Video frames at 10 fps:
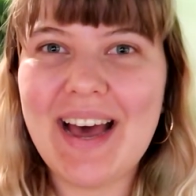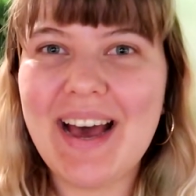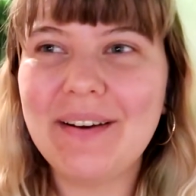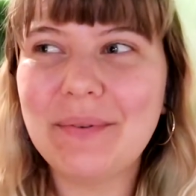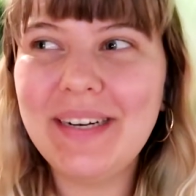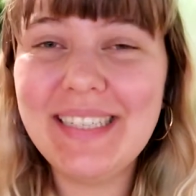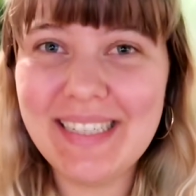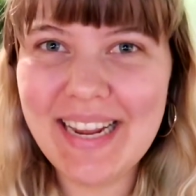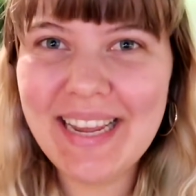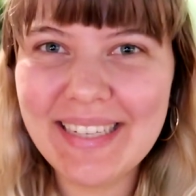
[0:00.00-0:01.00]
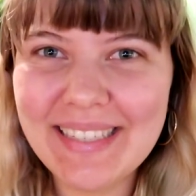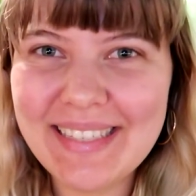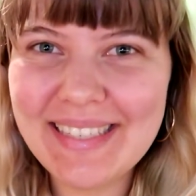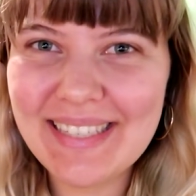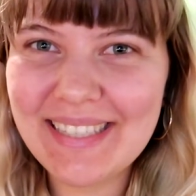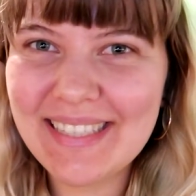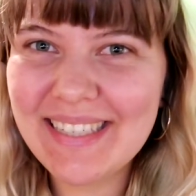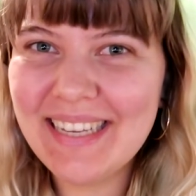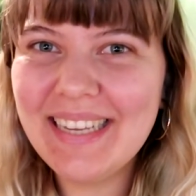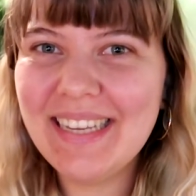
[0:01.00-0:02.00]
I want to dance.
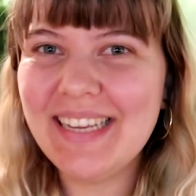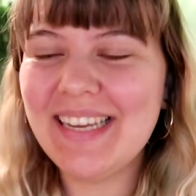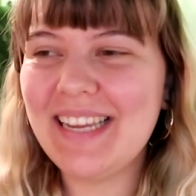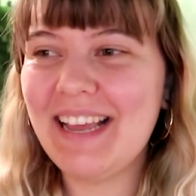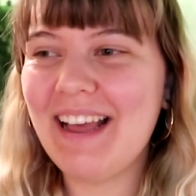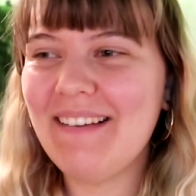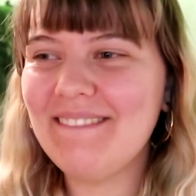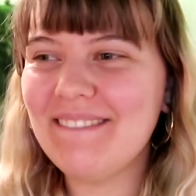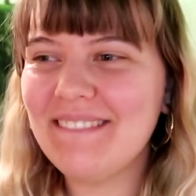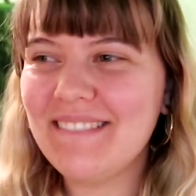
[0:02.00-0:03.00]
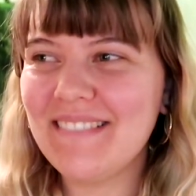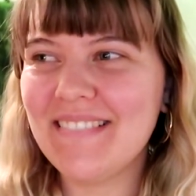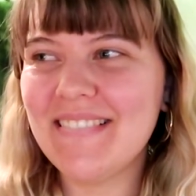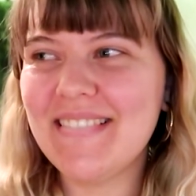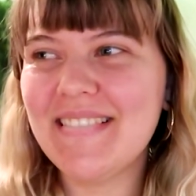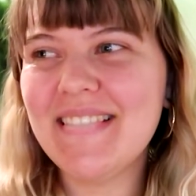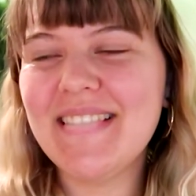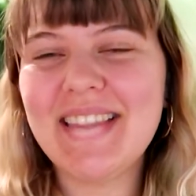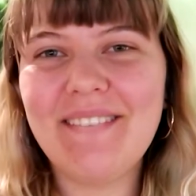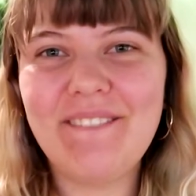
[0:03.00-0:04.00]
Yeah.
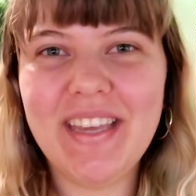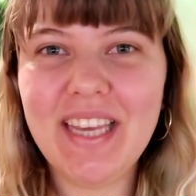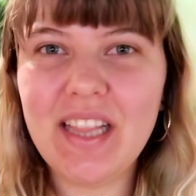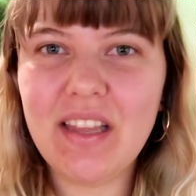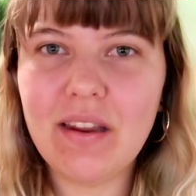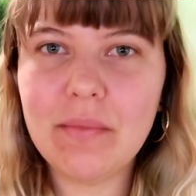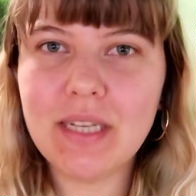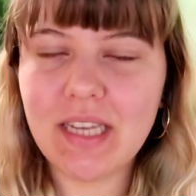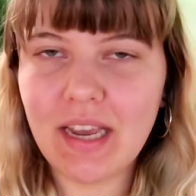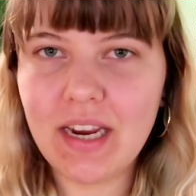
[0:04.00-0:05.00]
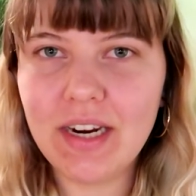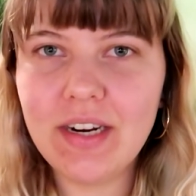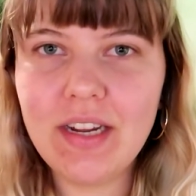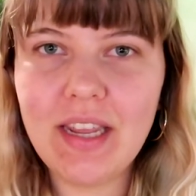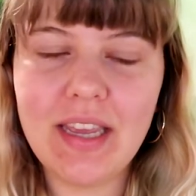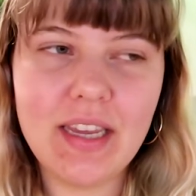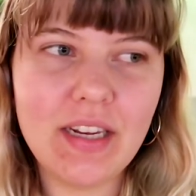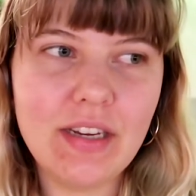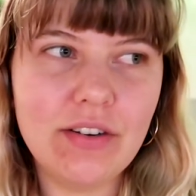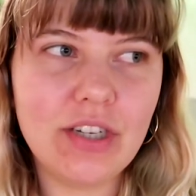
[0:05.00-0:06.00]
I'm feeling a little bit tired,
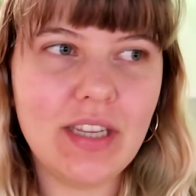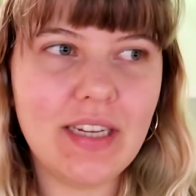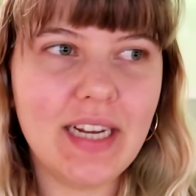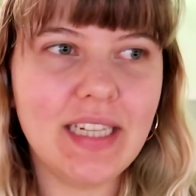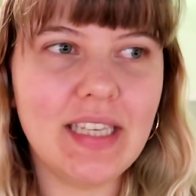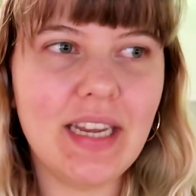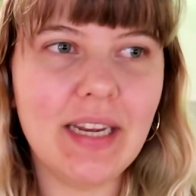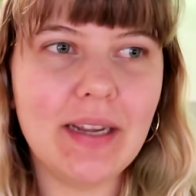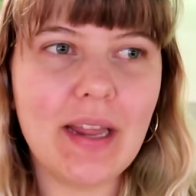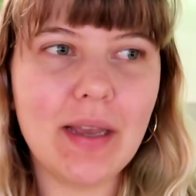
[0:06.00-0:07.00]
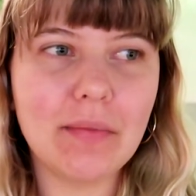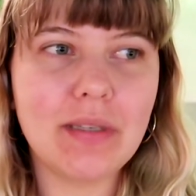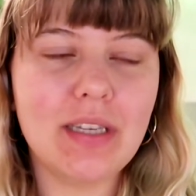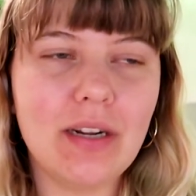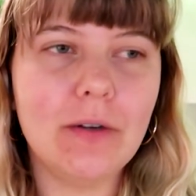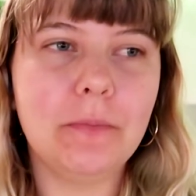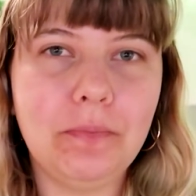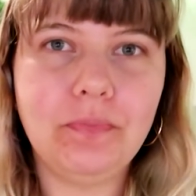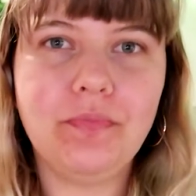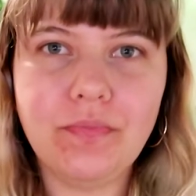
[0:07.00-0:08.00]
and usually dancing helps, you know,
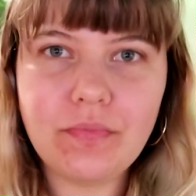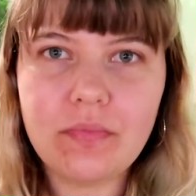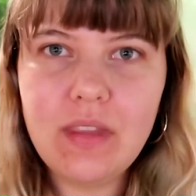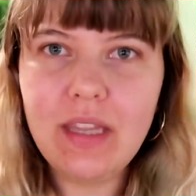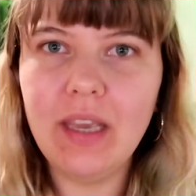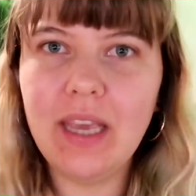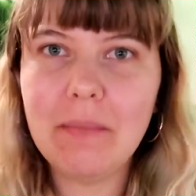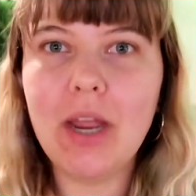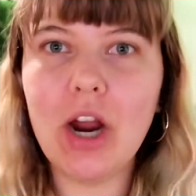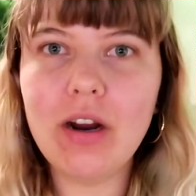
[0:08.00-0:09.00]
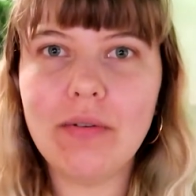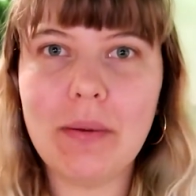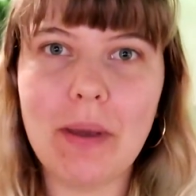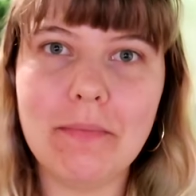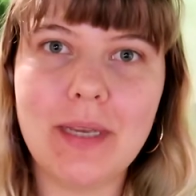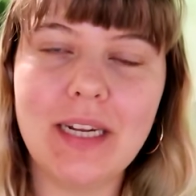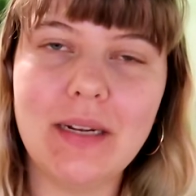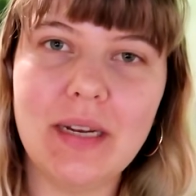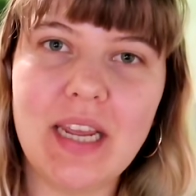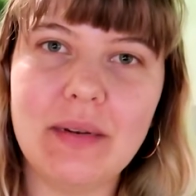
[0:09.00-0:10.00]
get my heart rate
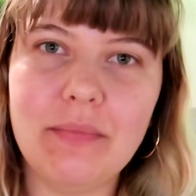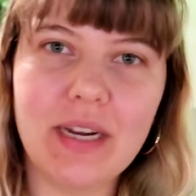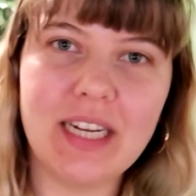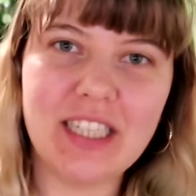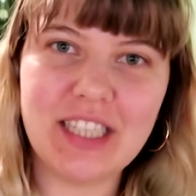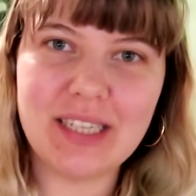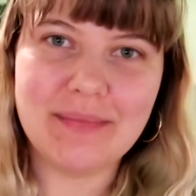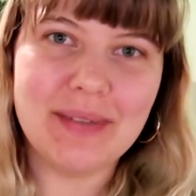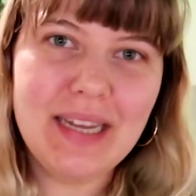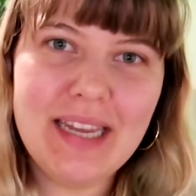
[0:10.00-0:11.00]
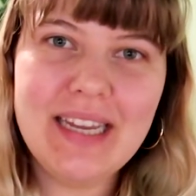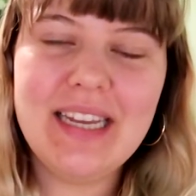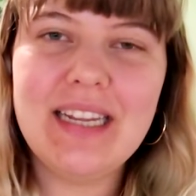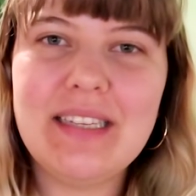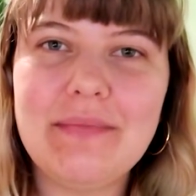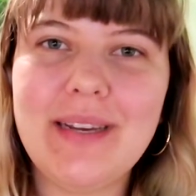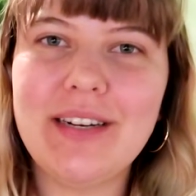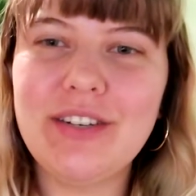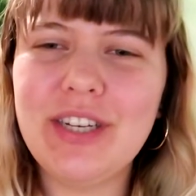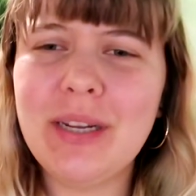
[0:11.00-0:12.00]
pumping and bring in some
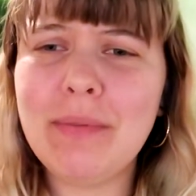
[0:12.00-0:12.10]
energy.